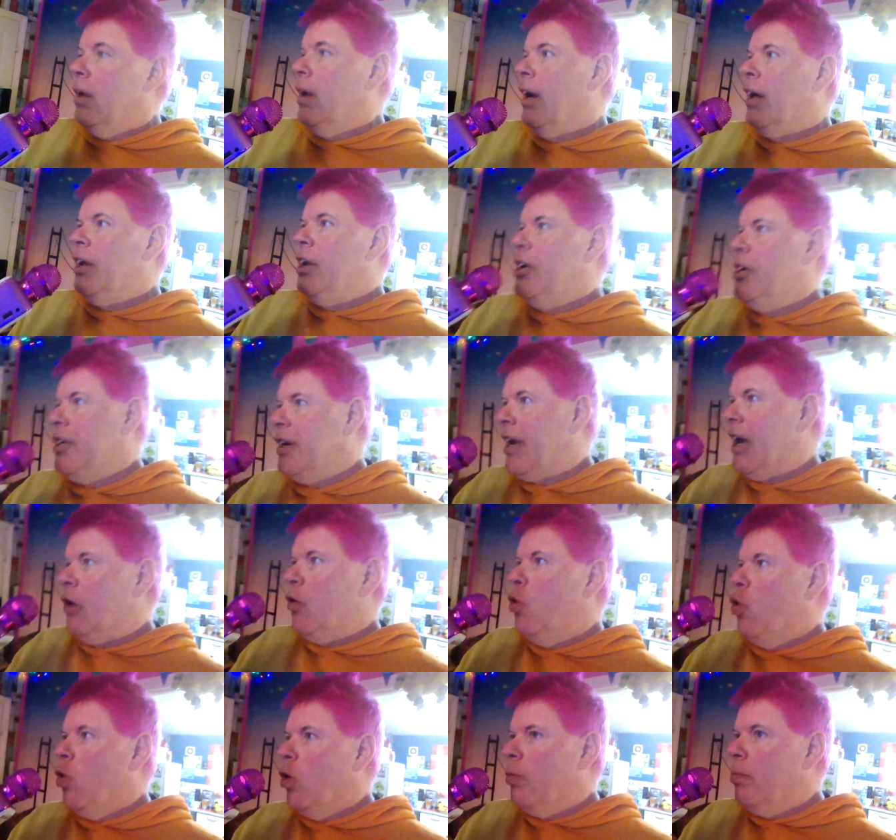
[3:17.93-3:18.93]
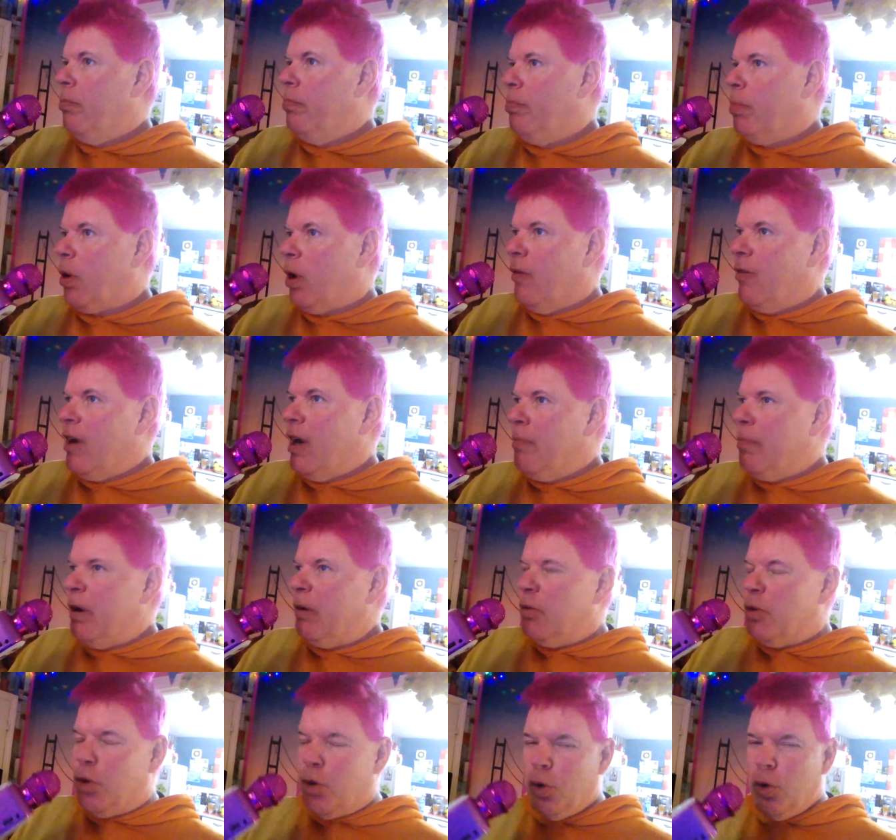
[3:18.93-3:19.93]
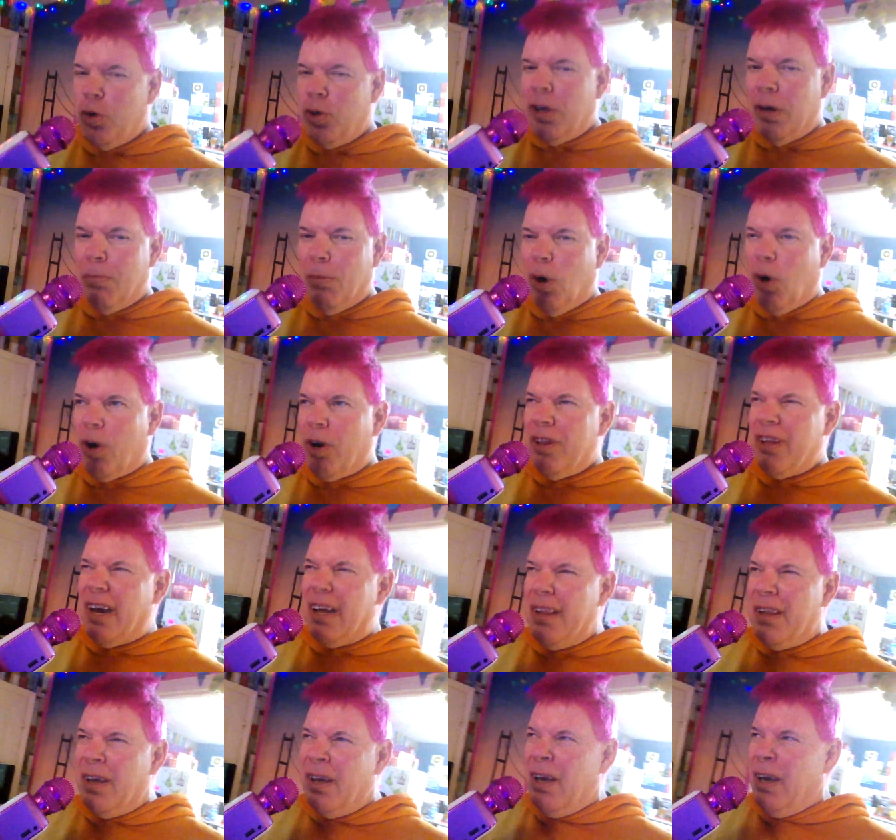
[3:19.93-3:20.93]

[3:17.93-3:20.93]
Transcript: And I used to get home probably about two in the morning.